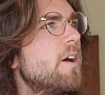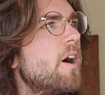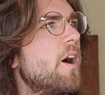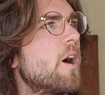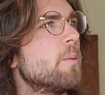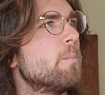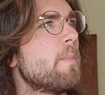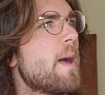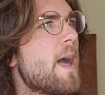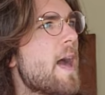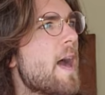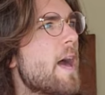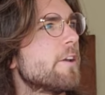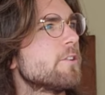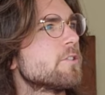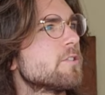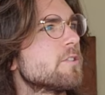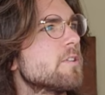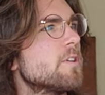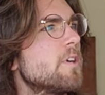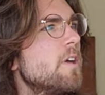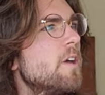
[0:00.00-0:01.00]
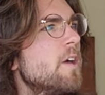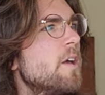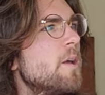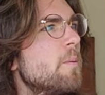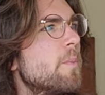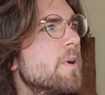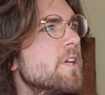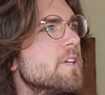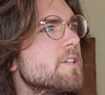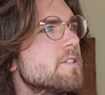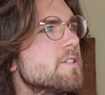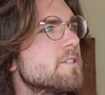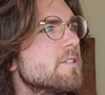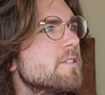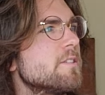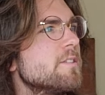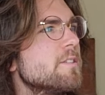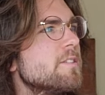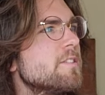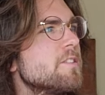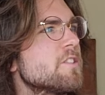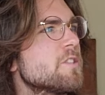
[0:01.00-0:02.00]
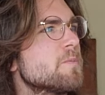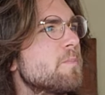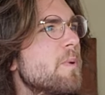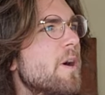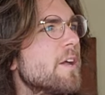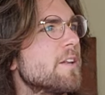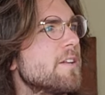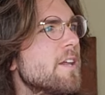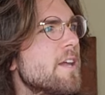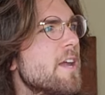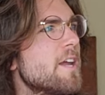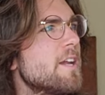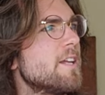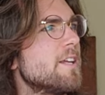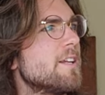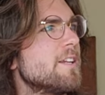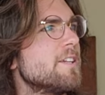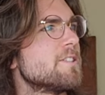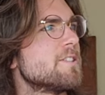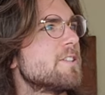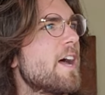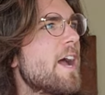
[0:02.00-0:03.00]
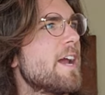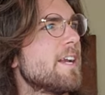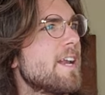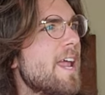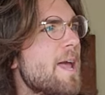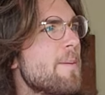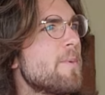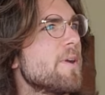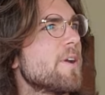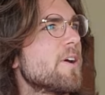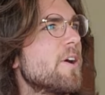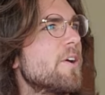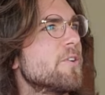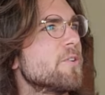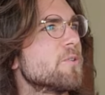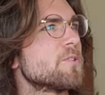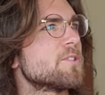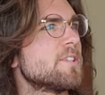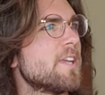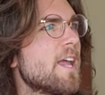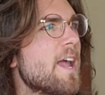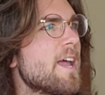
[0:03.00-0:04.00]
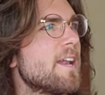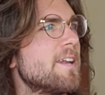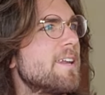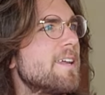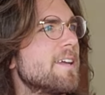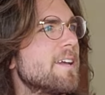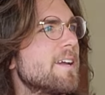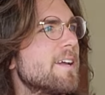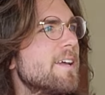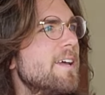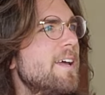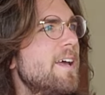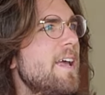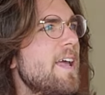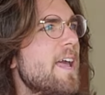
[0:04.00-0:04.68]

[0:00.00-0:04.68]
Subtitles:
unmatched, but his spontaneity and his dynamic understanding